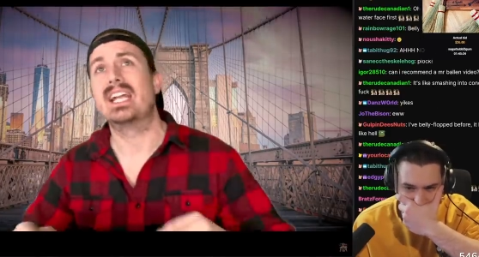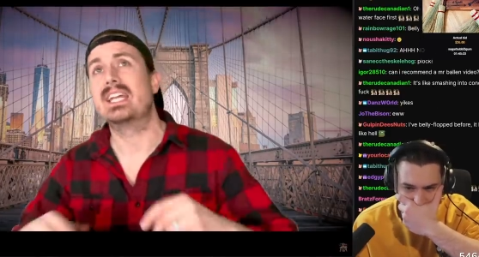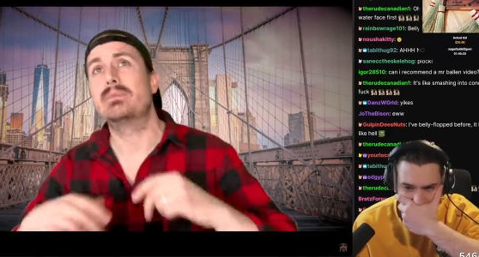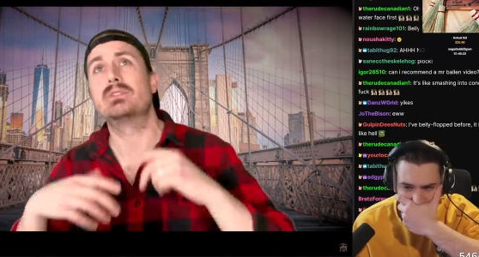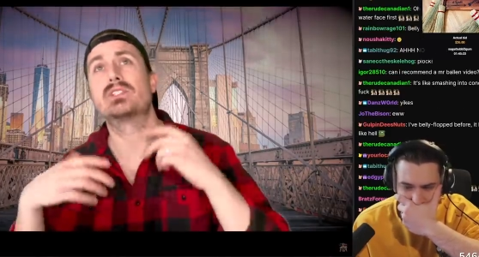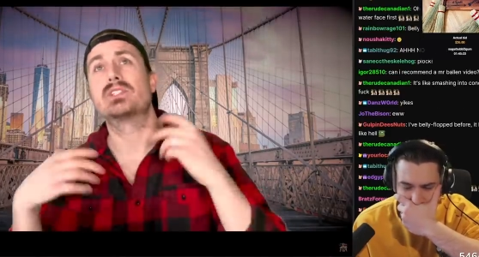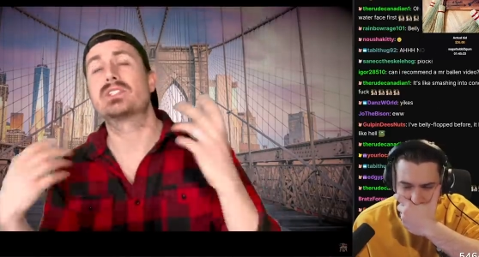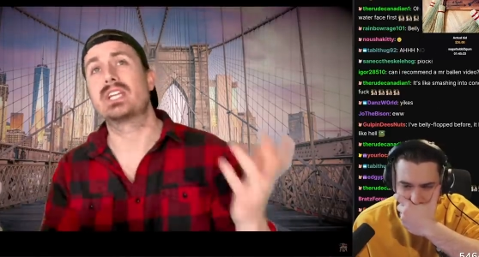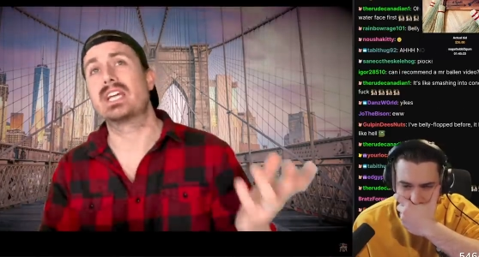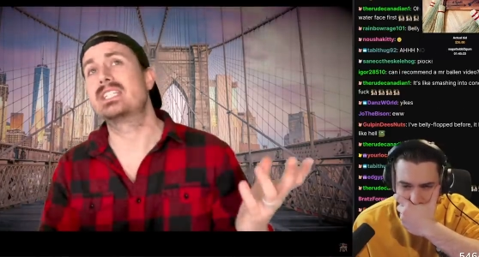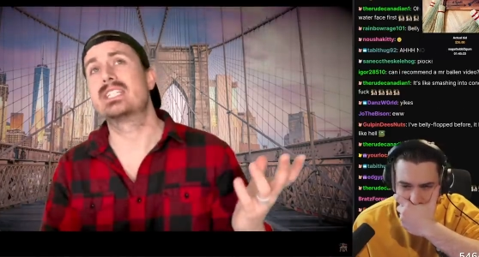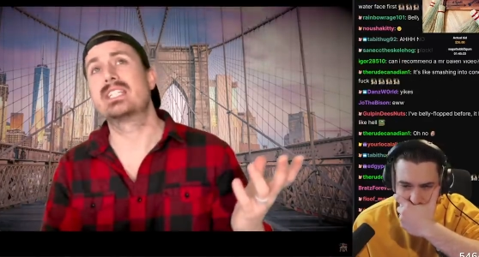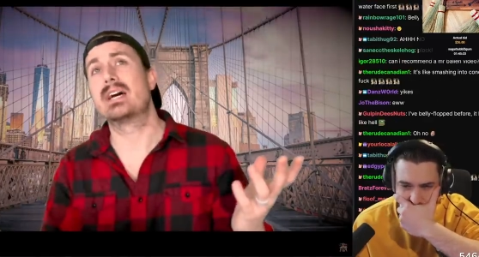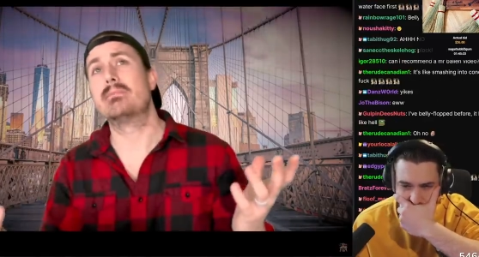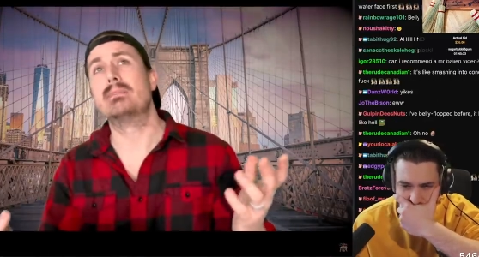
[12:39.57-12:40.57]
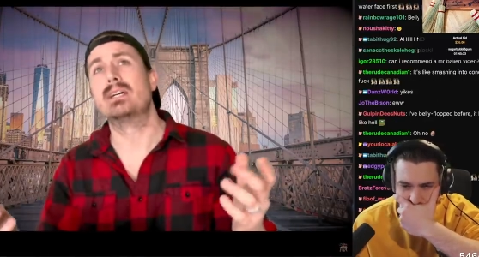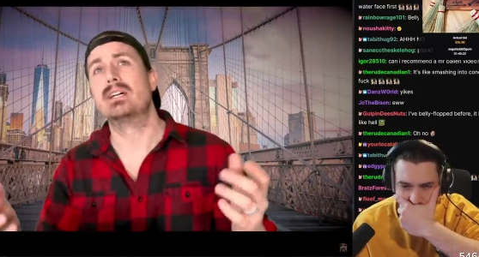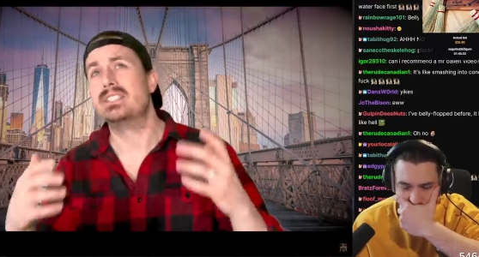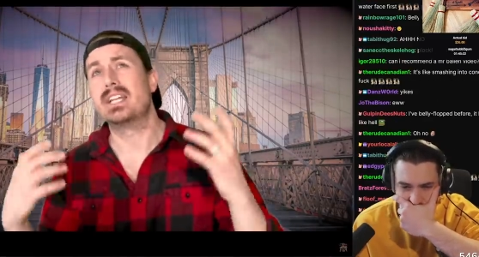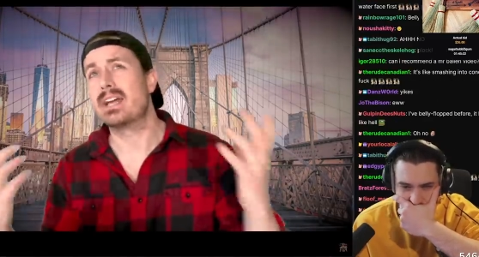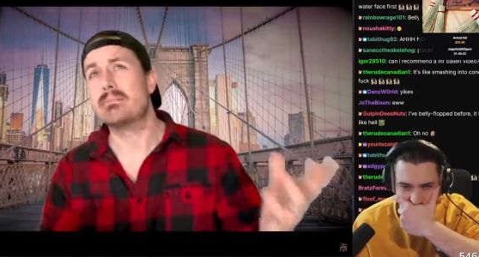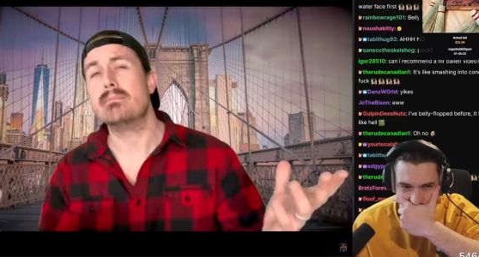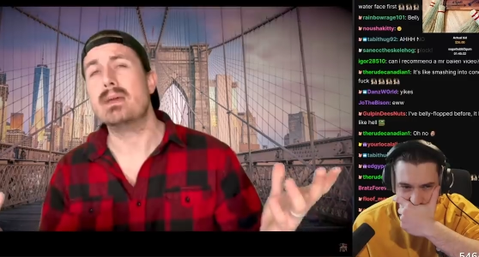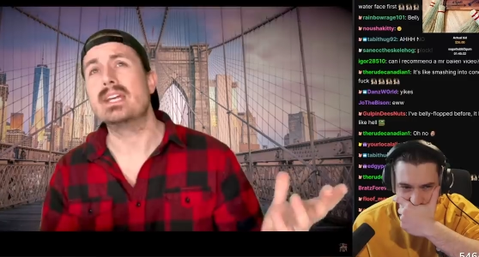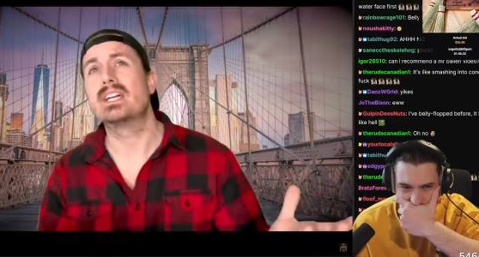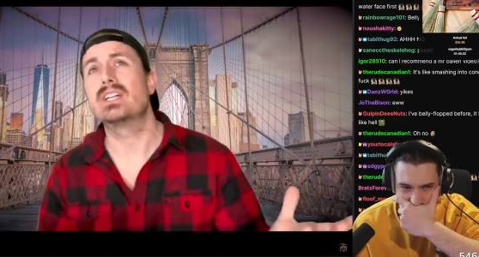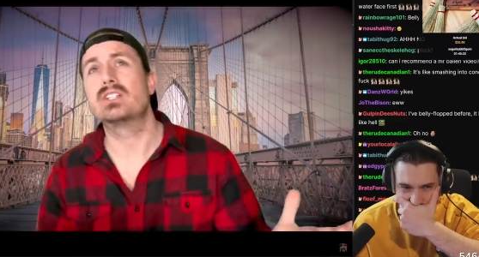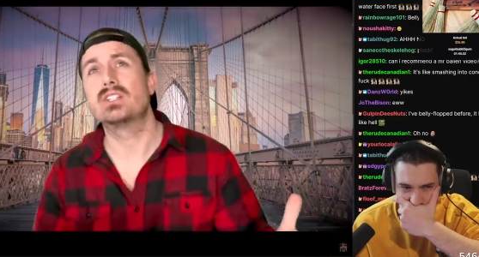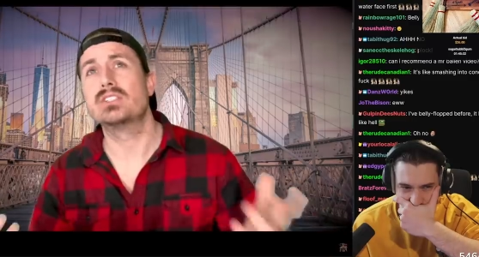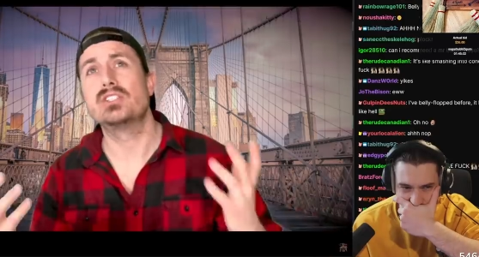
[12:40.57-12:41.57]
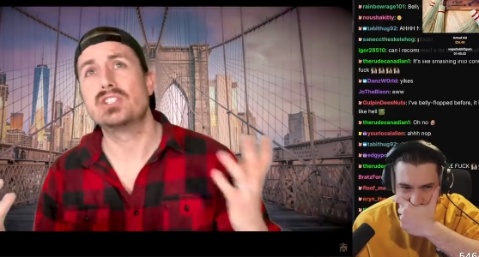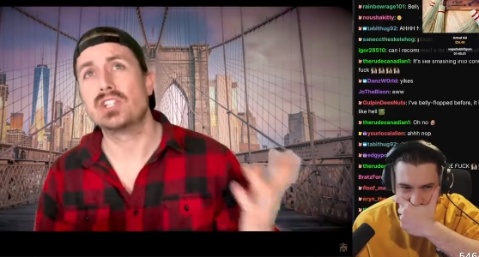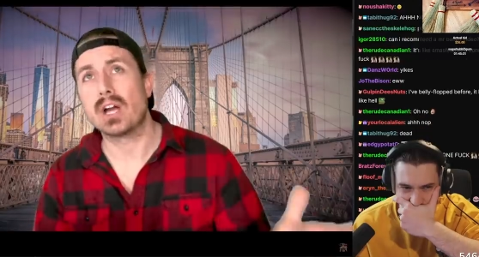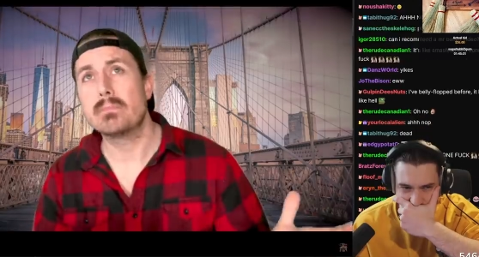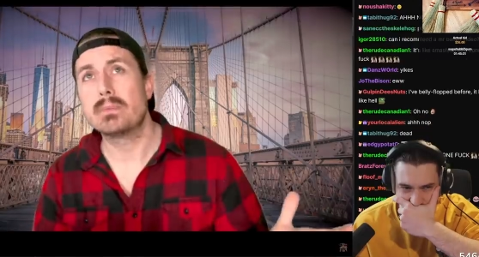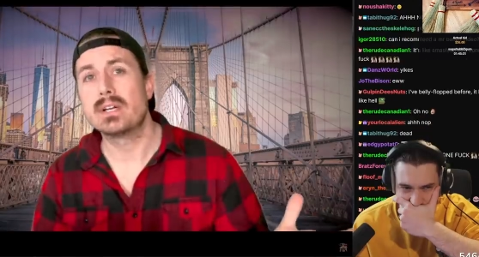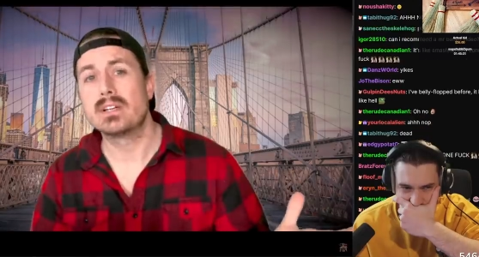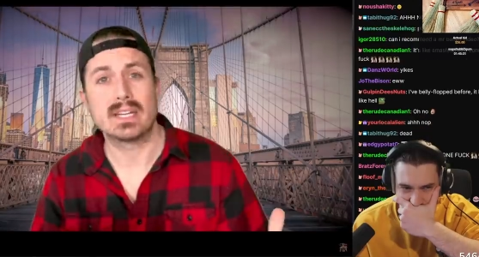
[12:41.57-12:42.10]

Speaker 1: And he would just say to them, Did I make a good jump?